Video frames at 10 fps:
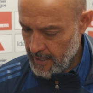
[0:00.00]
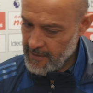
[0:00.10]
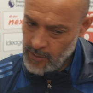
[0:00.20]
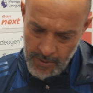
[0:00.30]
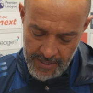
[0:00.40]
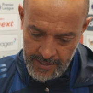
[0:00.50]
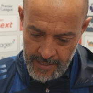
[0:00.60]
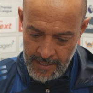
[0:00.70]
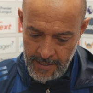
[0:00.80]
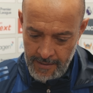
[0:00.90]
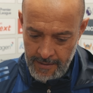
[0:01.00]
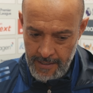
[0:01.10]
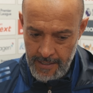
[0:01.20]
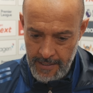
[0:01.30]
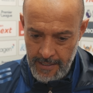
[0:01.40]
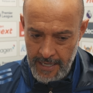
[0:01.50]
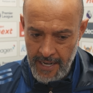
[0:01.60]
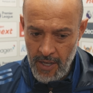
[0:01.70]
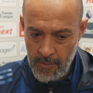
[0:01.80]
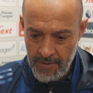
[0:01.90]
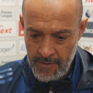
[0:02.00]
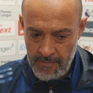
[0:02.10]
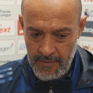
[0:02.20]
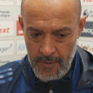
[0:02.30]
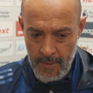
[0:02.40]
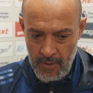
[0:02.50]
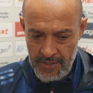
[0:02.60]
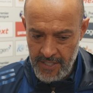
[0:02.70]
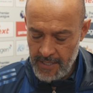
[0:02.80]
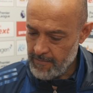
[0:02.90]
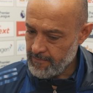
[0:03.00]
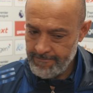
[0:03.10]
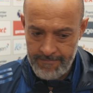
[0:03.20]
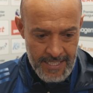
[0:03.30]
That's always an help from our team.